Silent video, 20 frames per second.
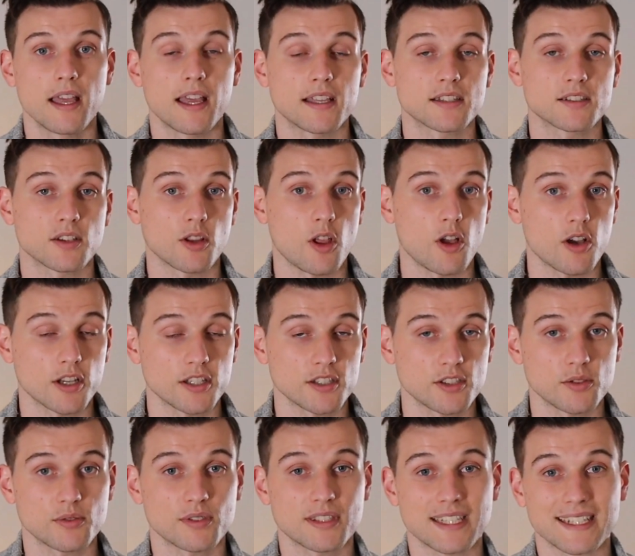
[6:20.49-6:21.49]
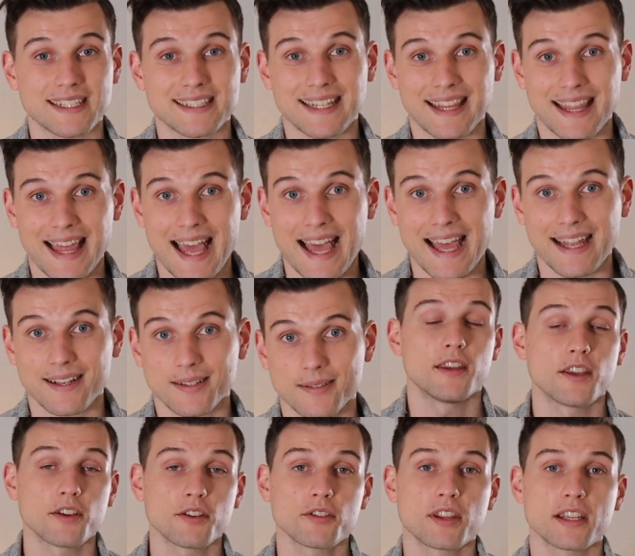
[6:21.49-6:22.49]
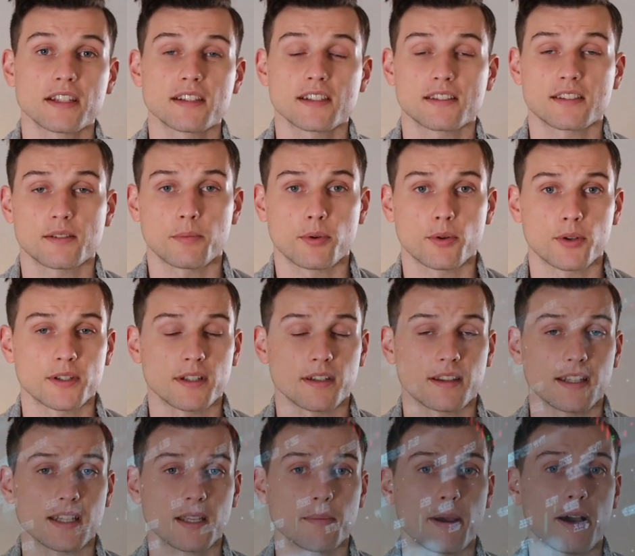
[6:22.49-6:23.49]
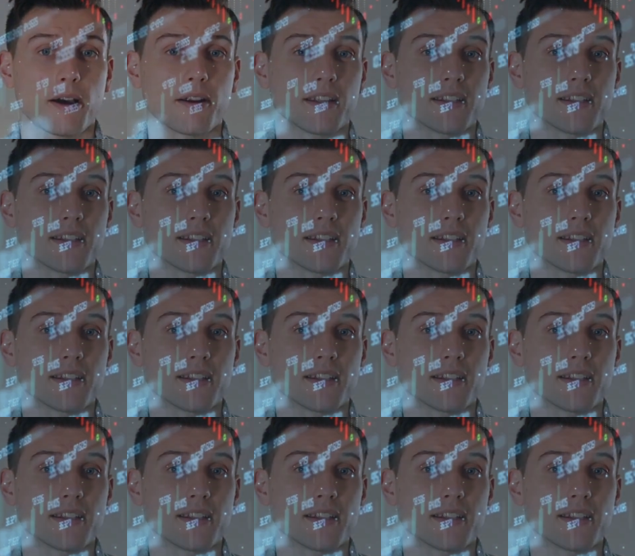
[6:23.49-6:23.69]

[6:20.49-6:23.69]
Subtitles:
as long as you stick to that. The other thing that's important to think about